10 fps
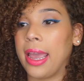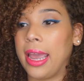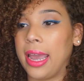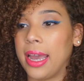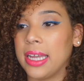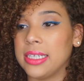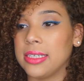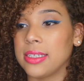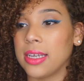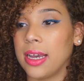
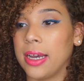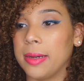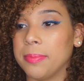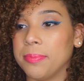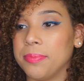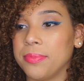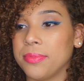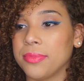and I'll